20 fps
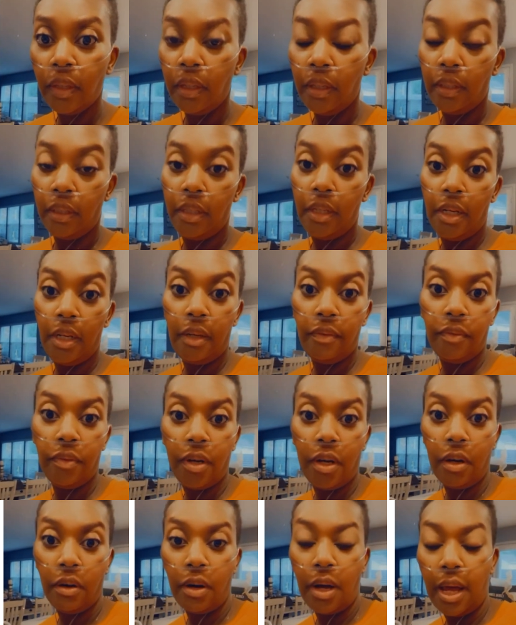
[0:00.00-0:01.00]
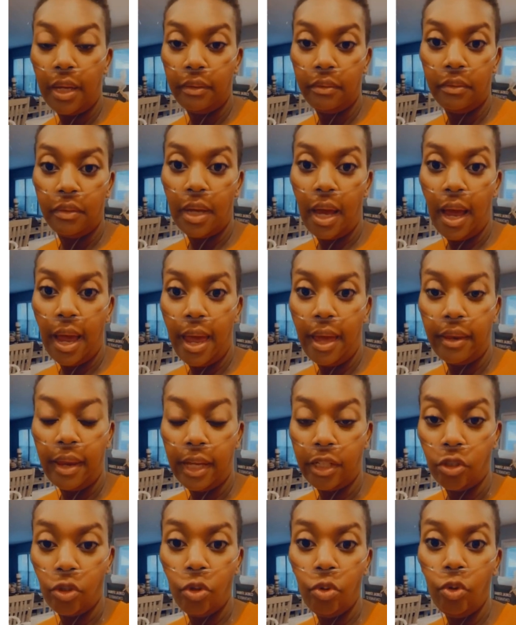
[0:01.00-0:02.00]
Didn't even know I, I had
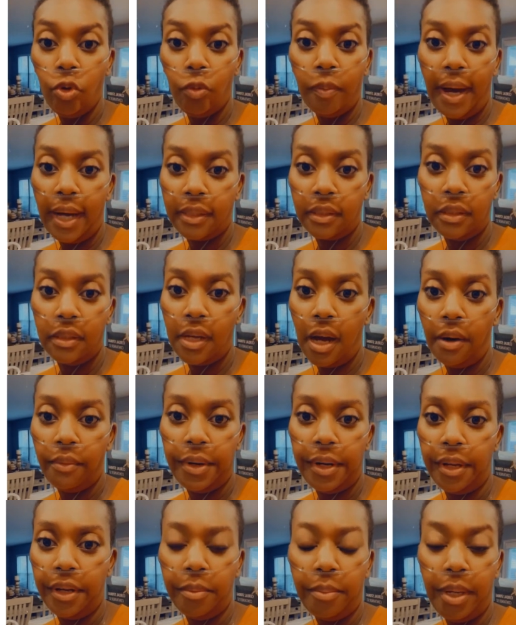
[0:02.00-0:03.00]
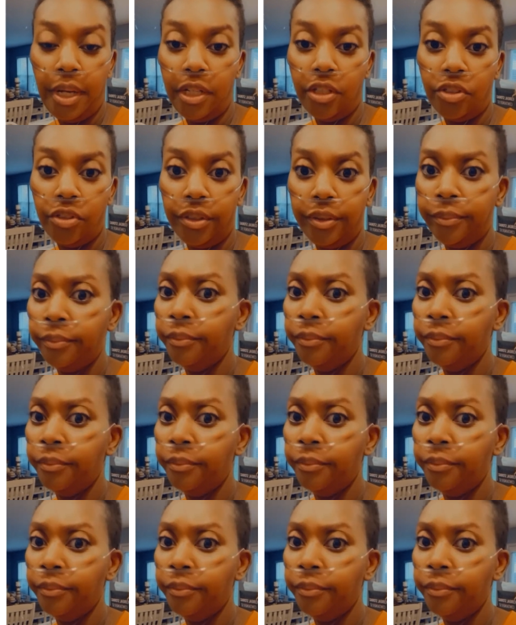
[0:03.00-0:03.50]
like two new boxes already in the pantry.